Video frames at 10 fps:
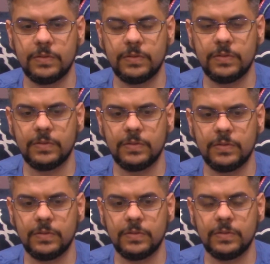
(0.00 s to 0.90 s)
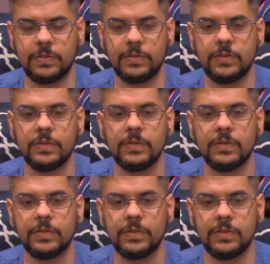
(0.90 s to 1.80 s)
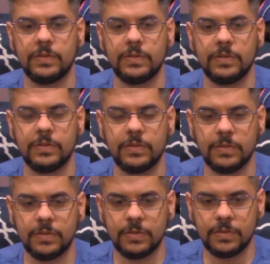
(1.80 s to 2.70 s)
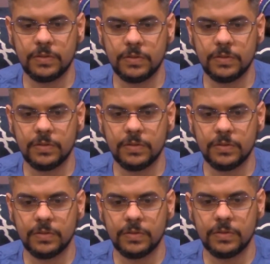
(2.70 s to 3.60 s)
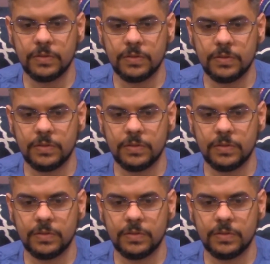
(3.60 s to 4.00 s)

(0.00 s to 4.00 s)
(silent)